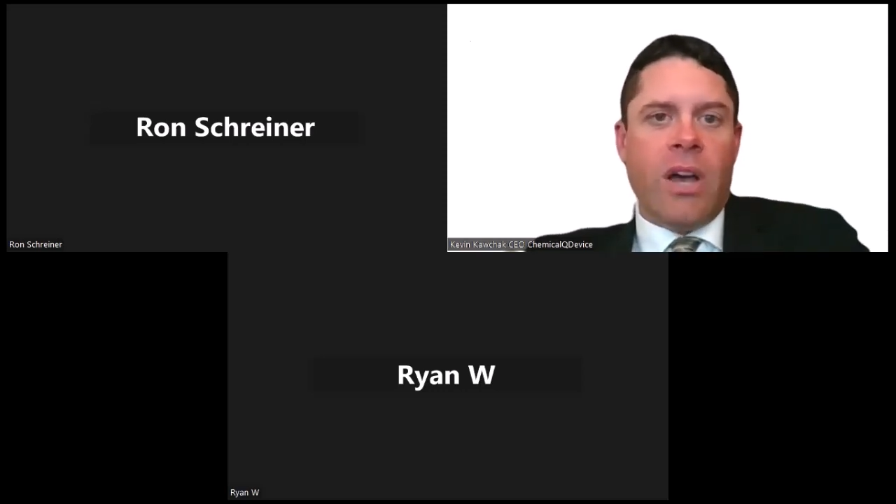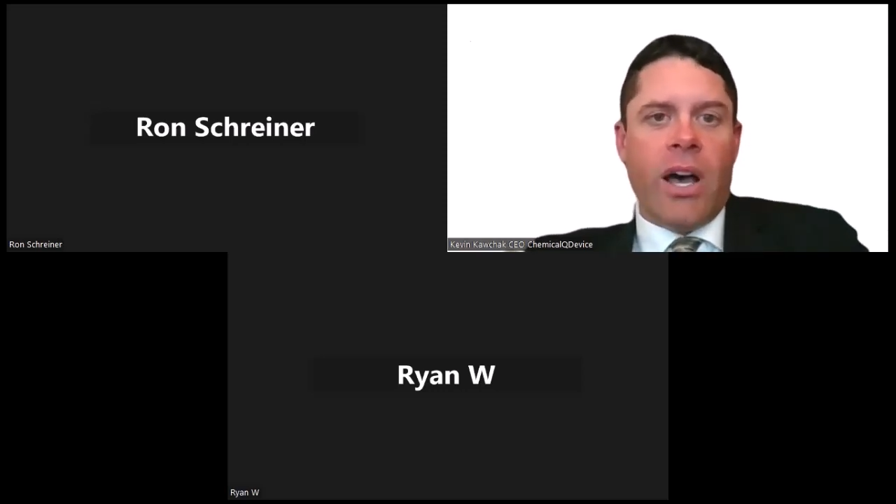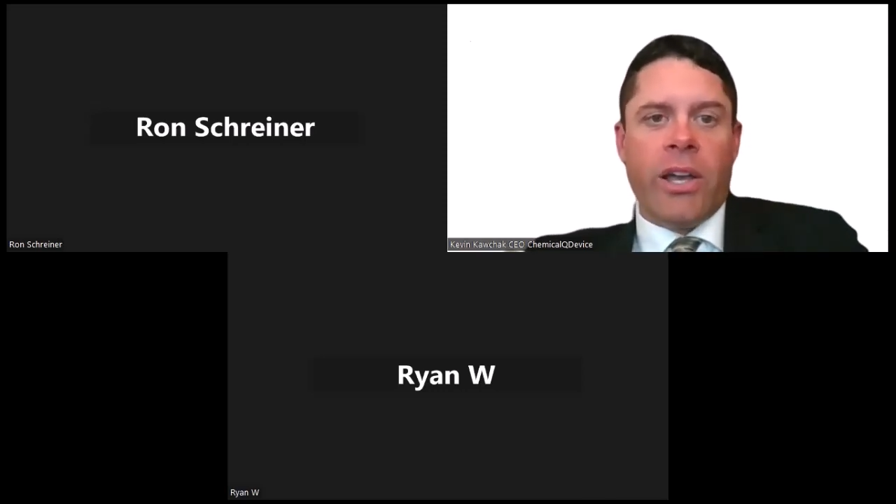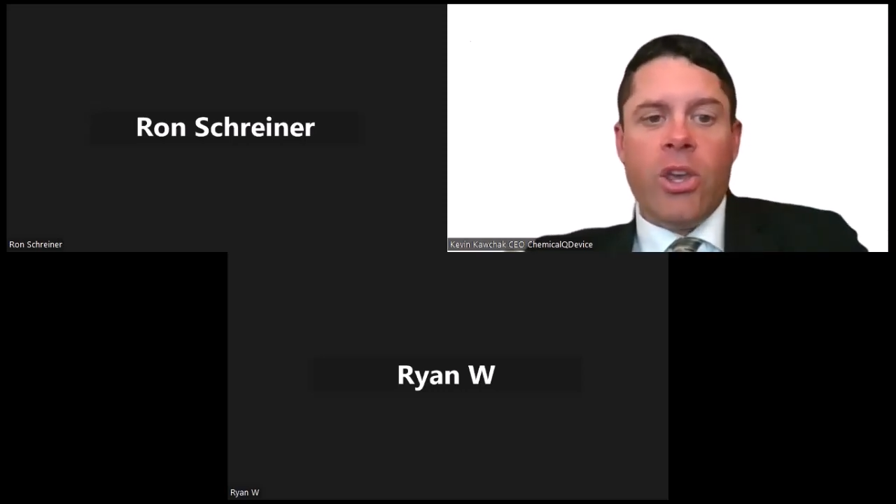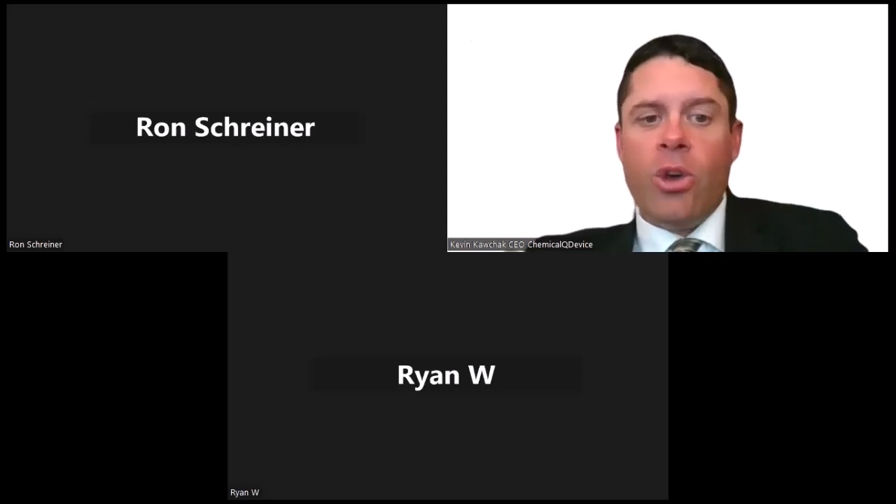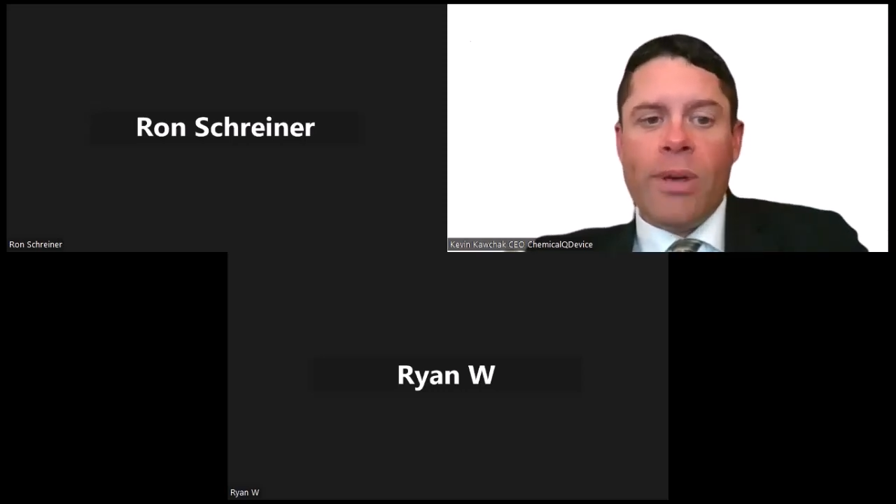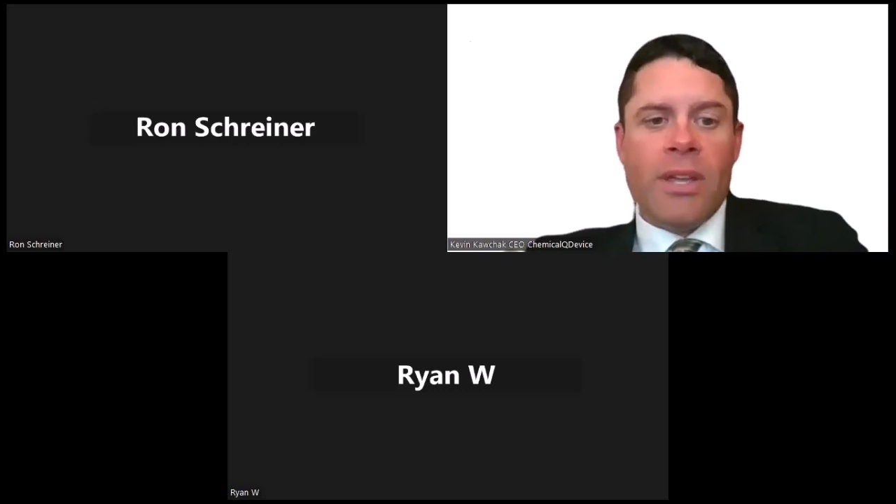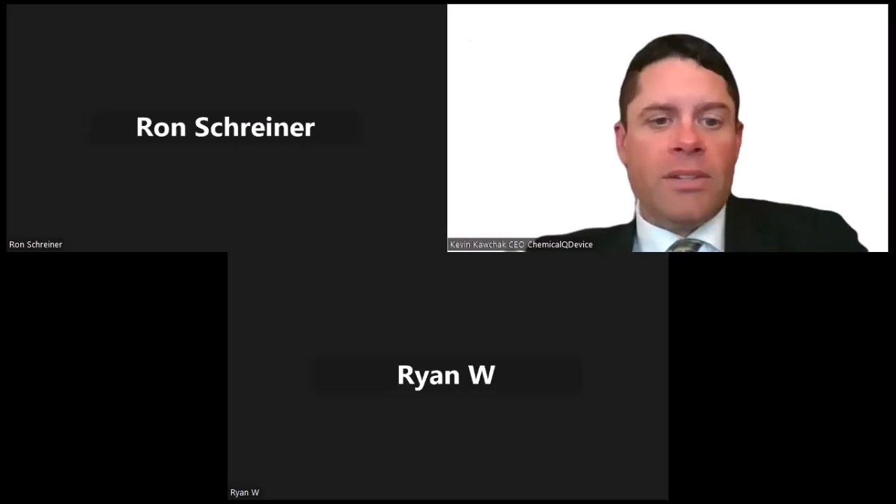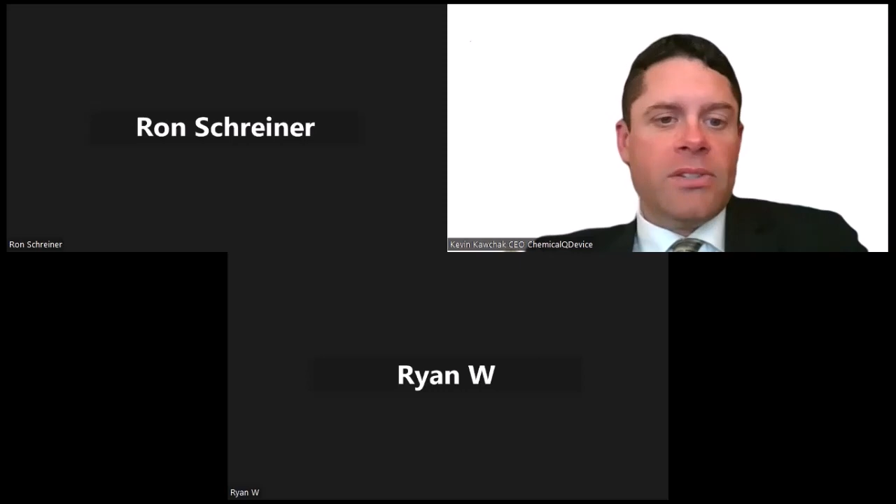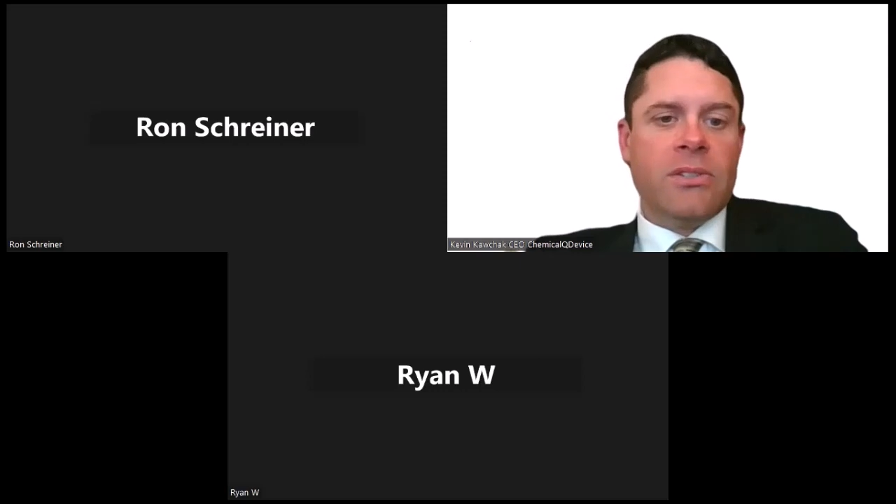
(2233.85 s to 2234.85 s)

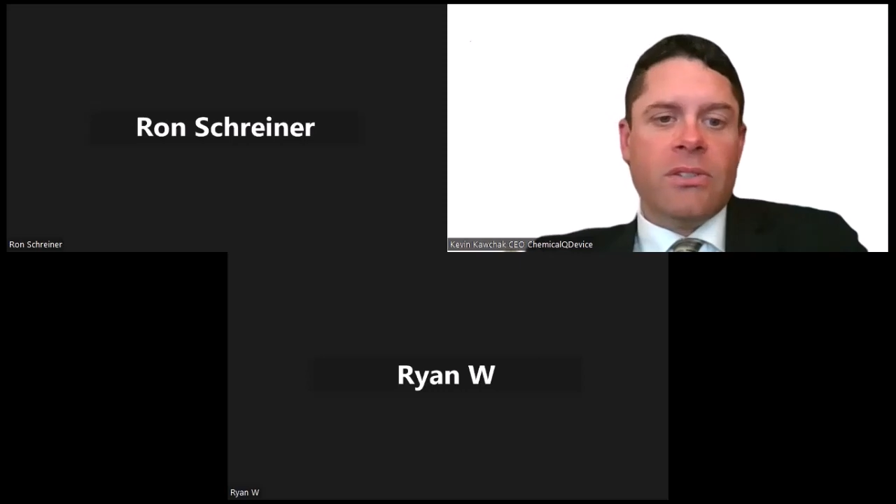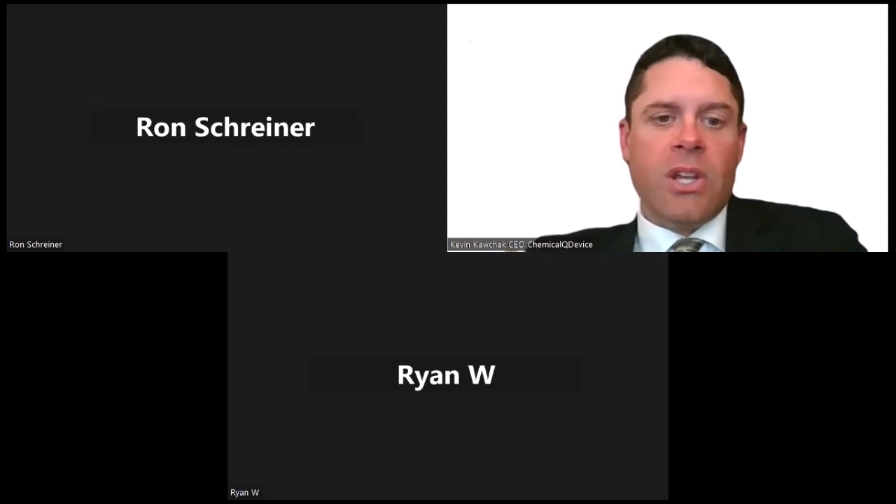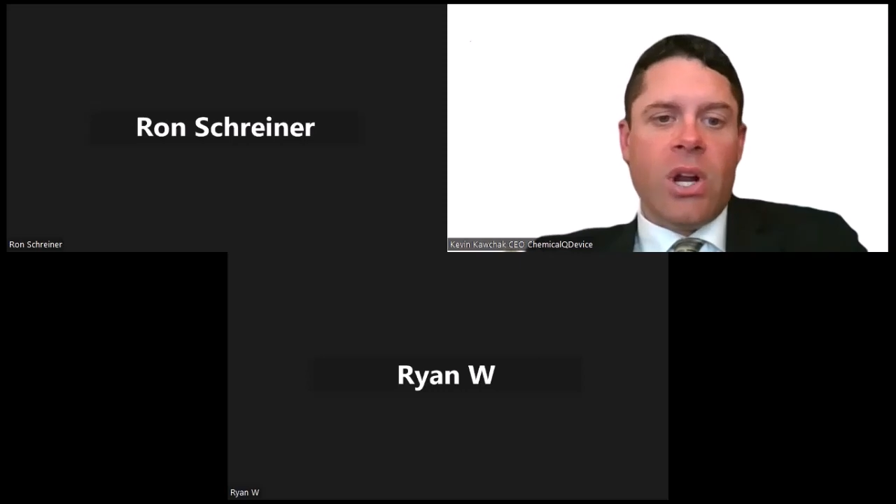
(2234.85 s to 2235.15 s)
qubits,